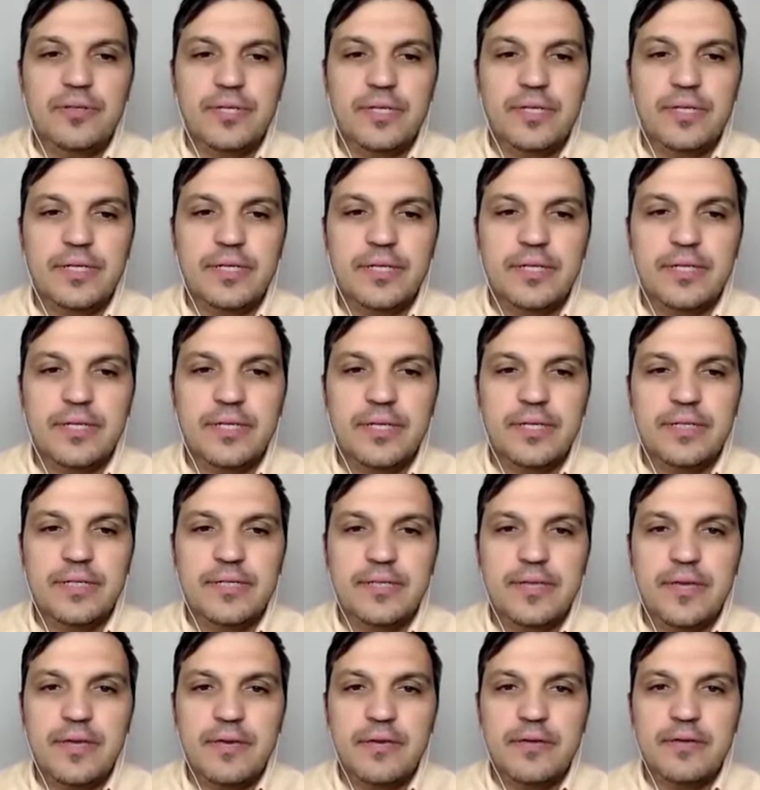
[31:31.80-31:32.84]
uh, let's
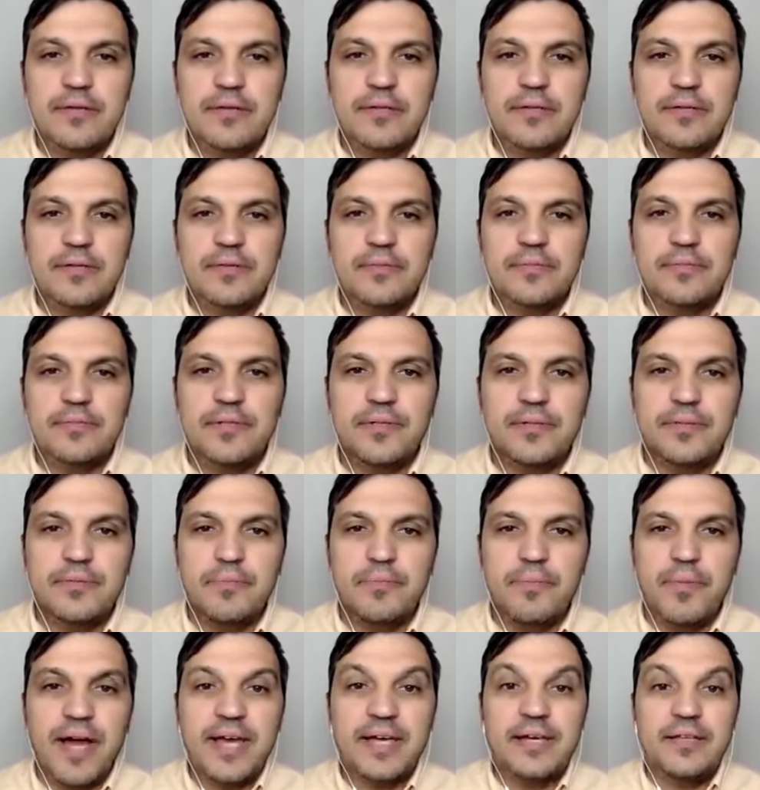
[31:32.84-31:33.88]
say, uh, uh,
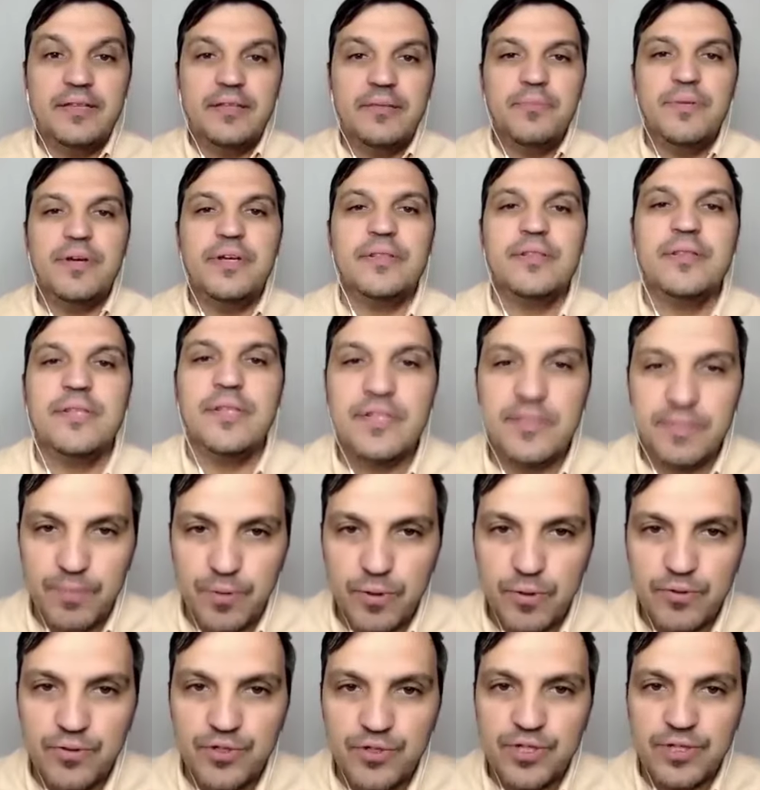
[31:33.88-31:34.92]
bike demand
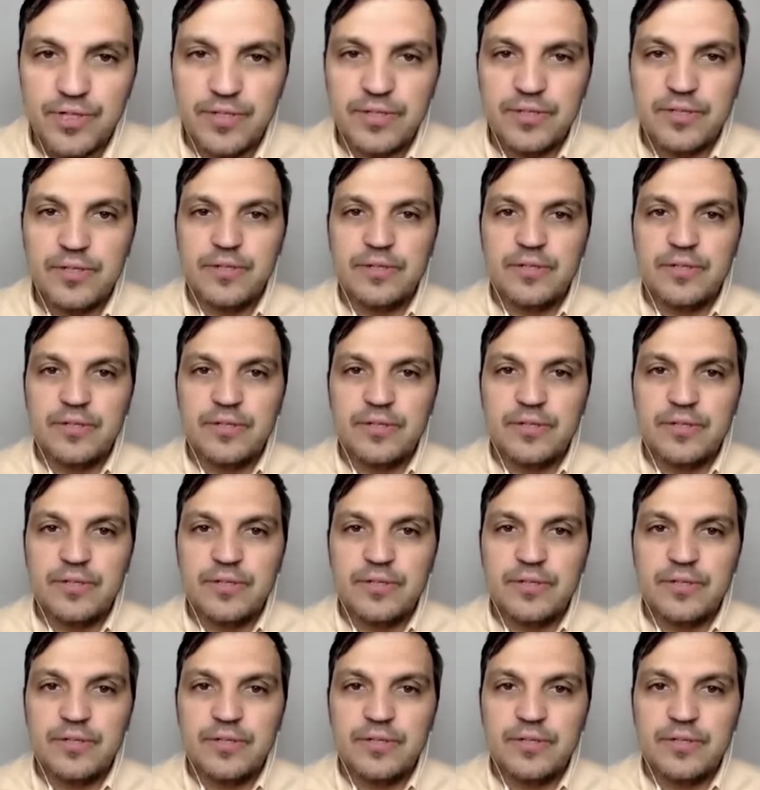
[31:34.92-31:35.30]
explosion.